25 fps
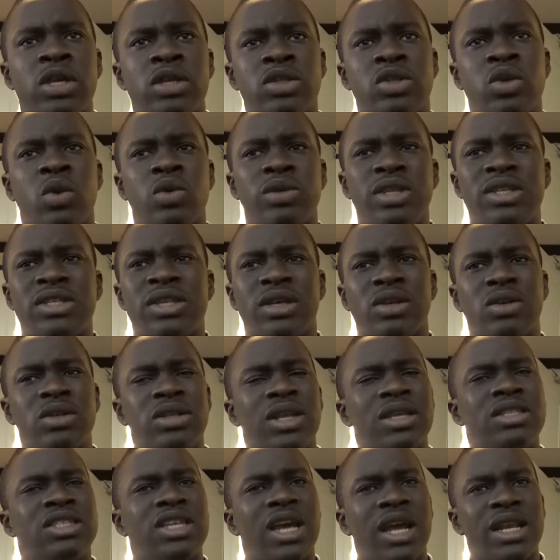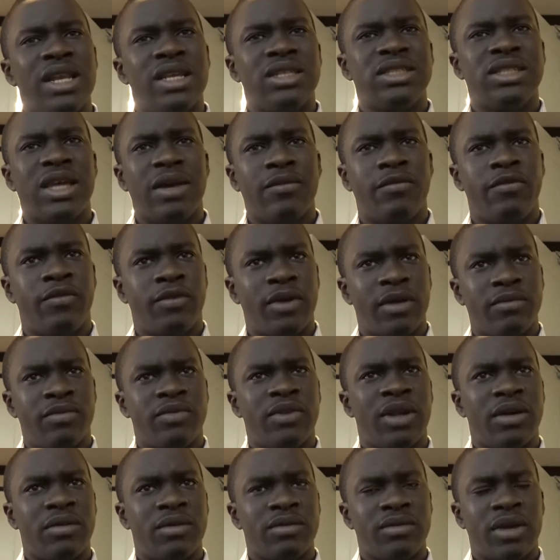So this is another challenge that
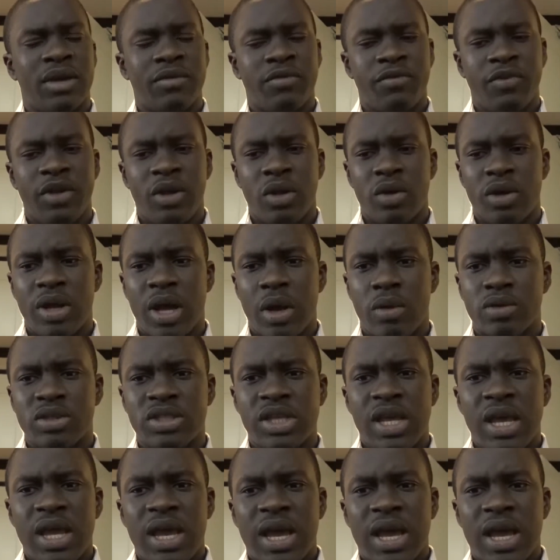I've figured out.